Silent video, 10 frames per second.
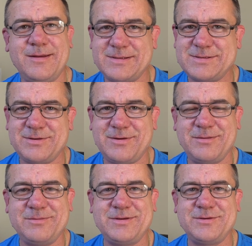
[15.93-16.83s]
it's
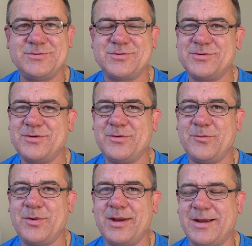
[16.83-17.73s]
time to draw the
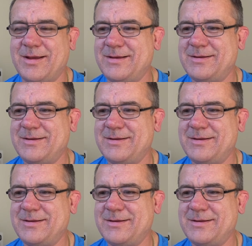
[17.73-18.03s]
winner.